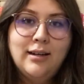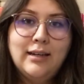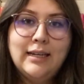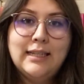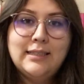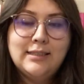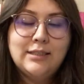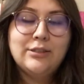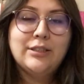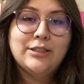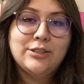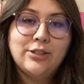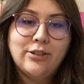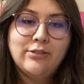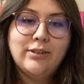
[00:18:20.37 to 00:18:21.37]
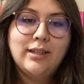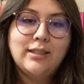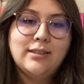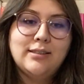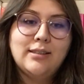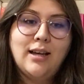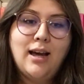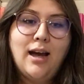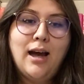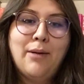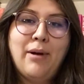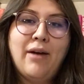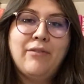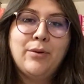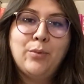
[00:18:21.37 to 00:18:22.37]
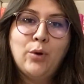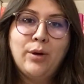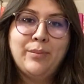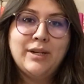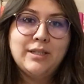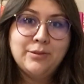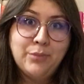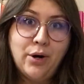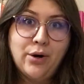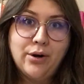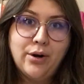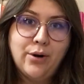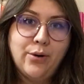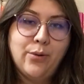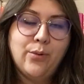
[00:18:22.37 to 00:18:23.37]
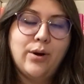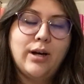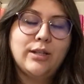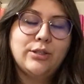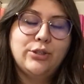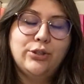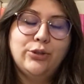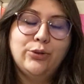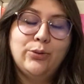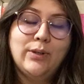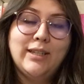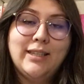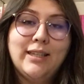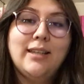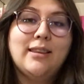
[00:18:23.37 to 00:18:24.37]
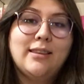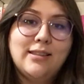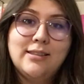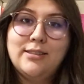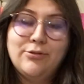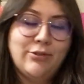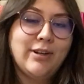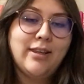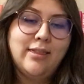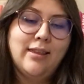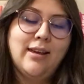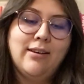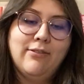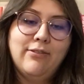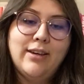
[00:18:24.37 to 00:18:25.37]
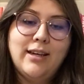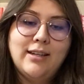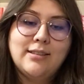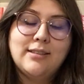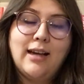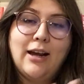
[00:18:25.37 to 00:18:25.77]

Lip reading: is still at a service. I have an appointment tomorrow to get this freaking thing fixed.